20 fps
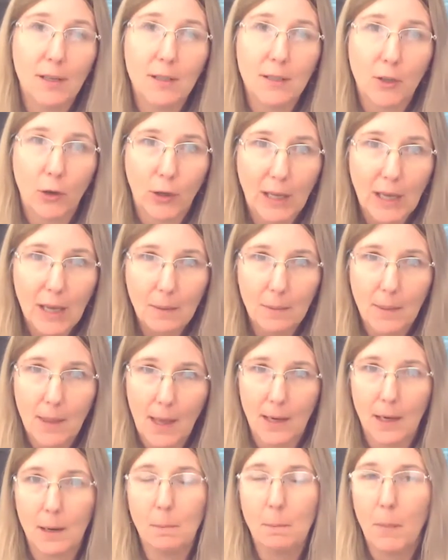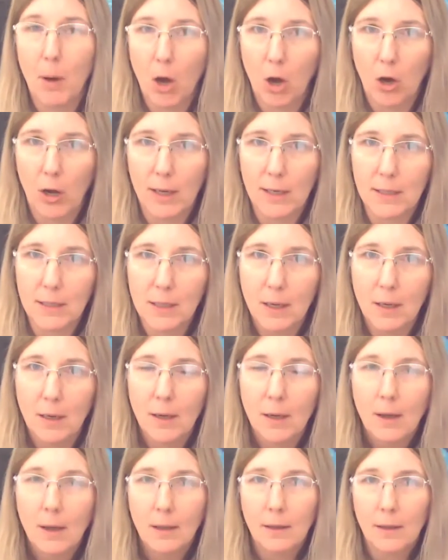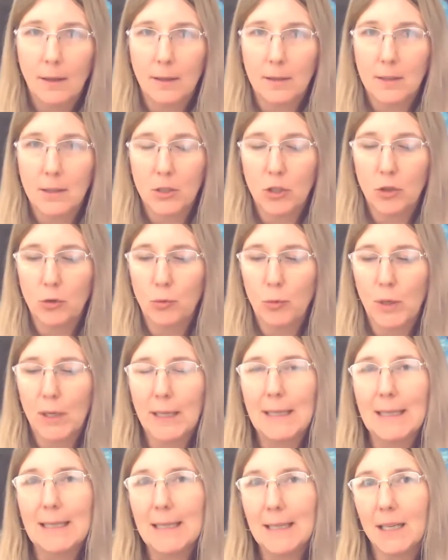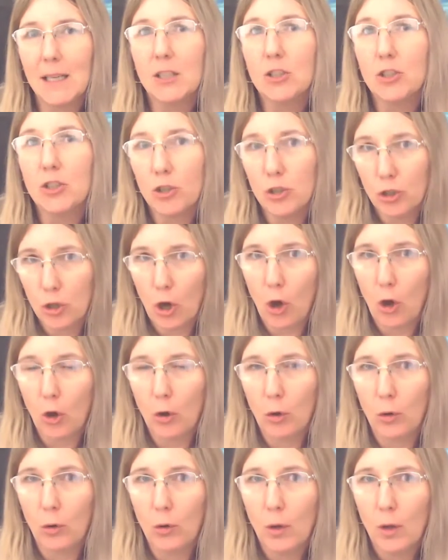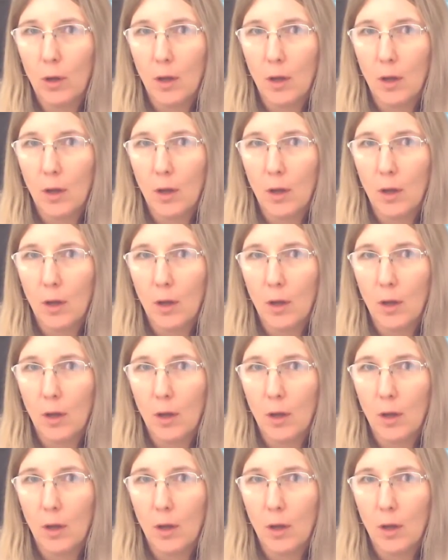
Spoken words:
So keep that in mind, that you really need to know